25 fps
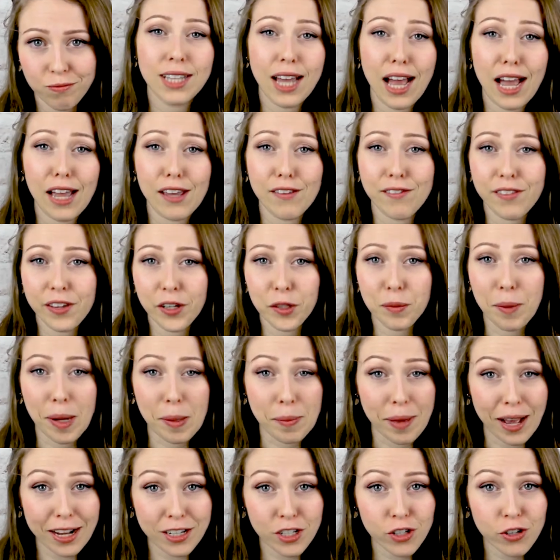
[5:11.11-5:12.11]
I failed my
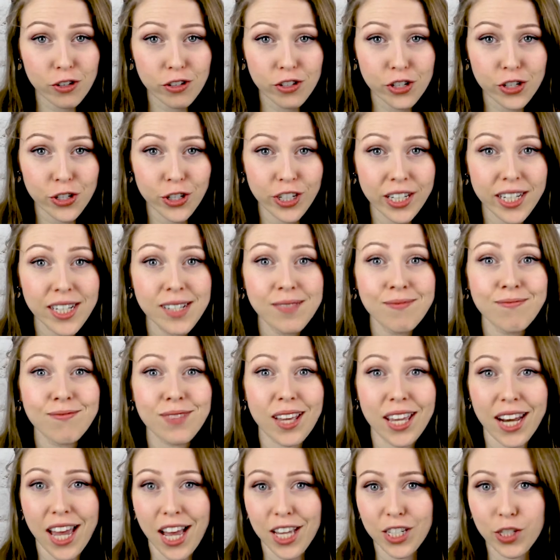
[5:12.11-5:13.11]
bachelor's degree
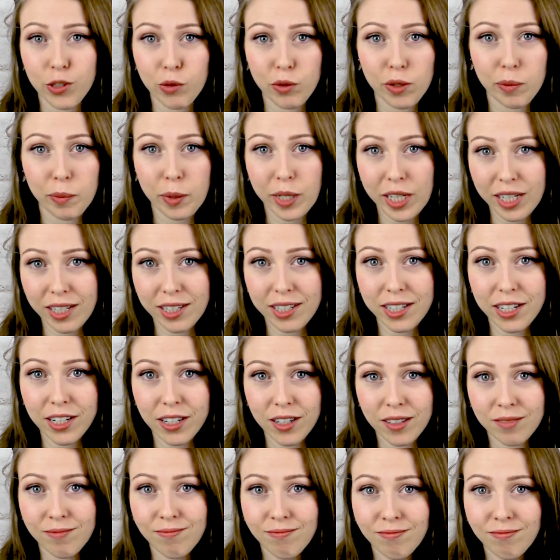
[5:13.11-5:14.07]
and had to repeat a year.